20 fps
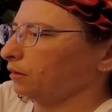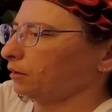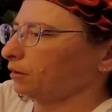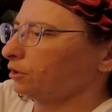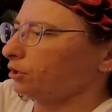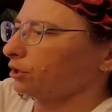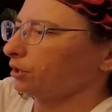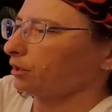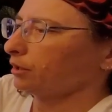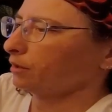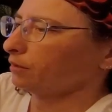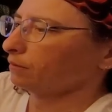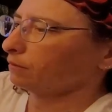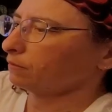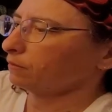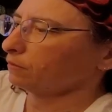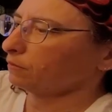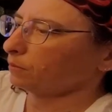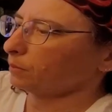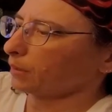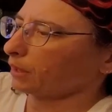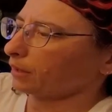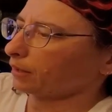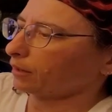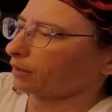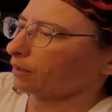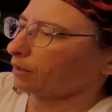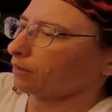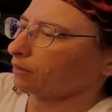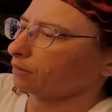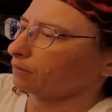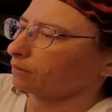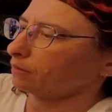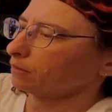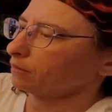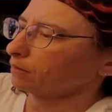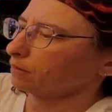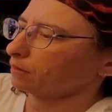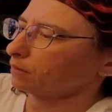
a giant root back here